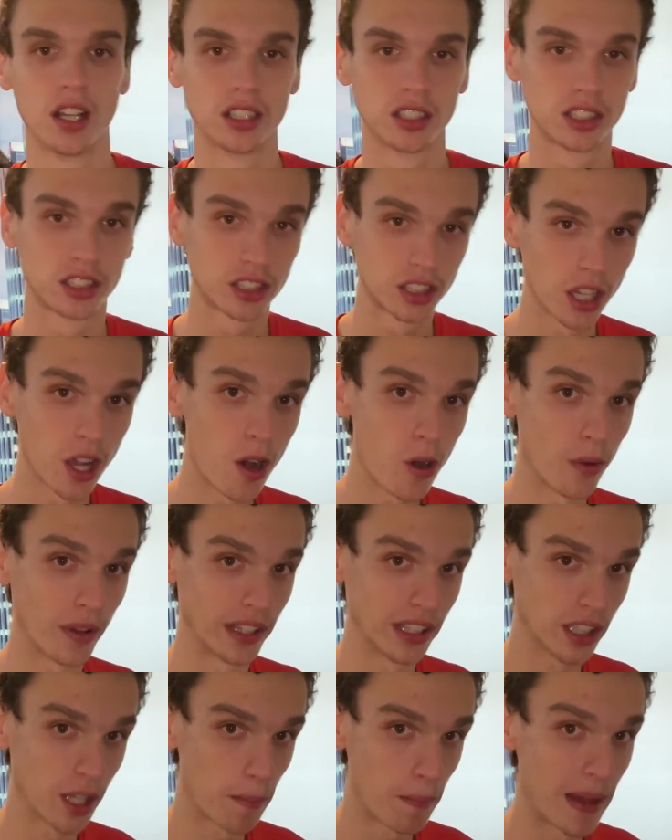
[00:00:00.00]
So
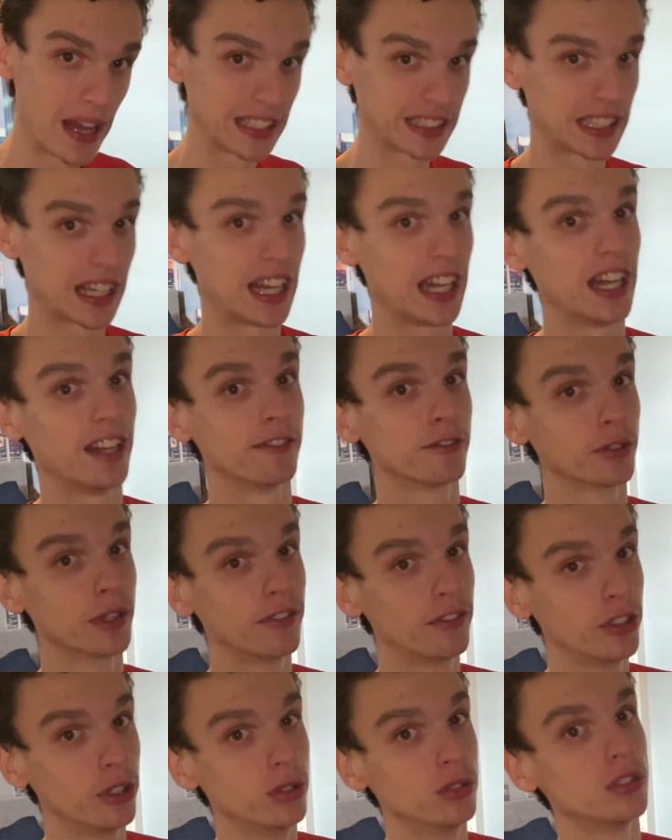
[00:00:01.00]
in the past I have
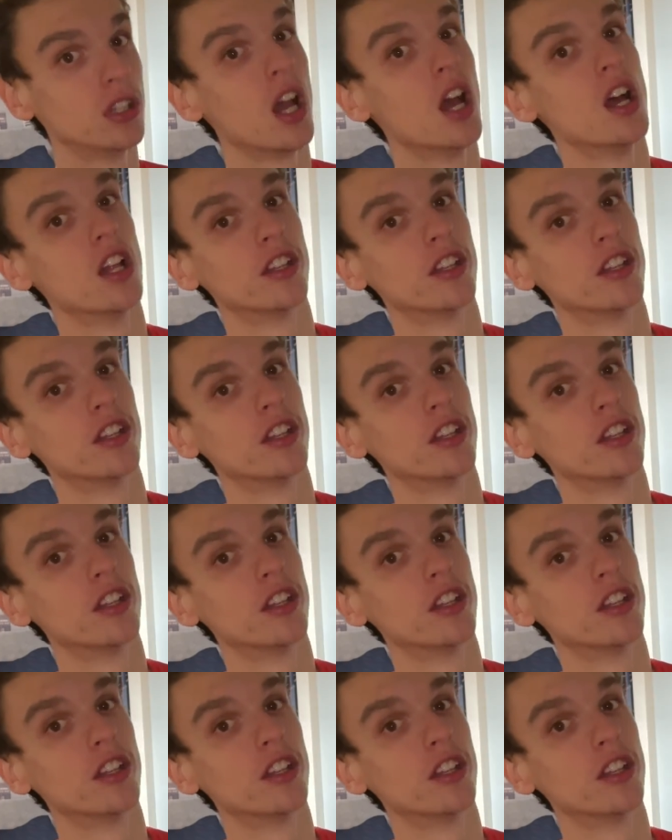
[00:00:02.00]
reviewed